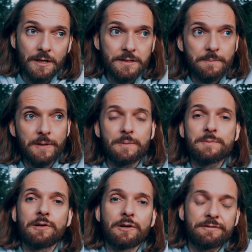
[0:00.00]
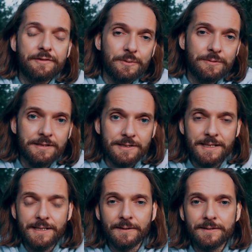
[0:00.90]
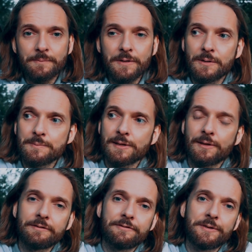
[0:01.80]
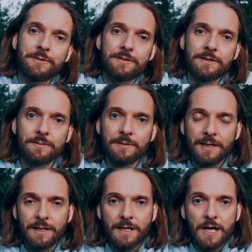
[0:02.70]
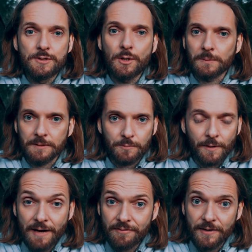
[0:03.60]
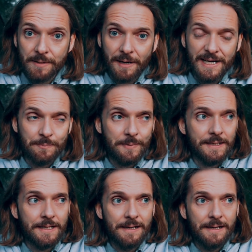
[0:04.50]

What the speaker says: something comes along for you to steal, something comes along for you to adult, whatever it might be,